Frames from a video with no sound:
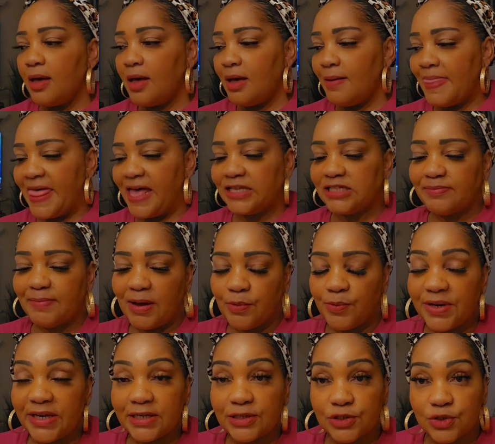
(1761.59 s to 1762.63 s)
Um, that's my
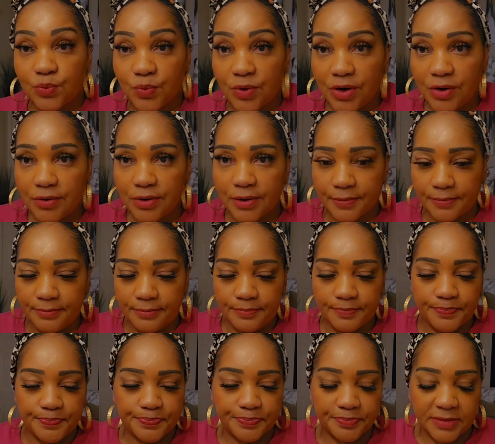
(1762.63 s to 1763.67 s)
weekend to work,
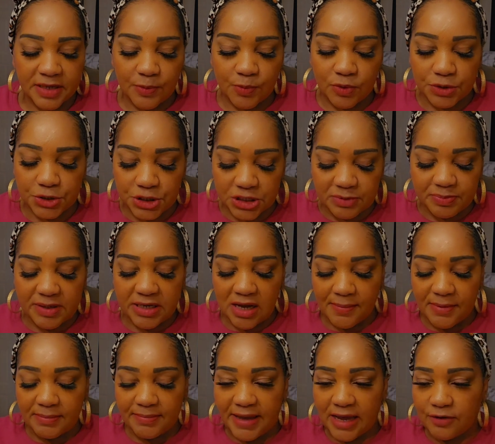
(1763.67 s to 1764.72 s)
and we'll just be
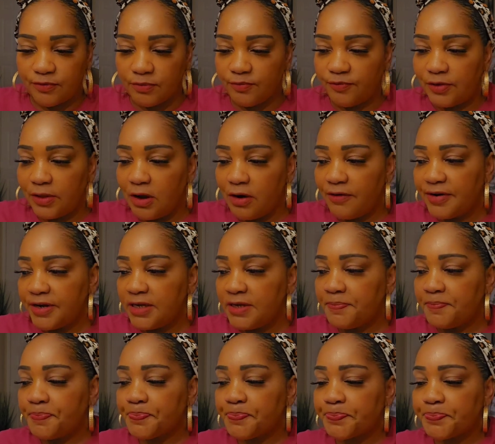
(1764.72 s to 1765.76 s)
coming back from Florida.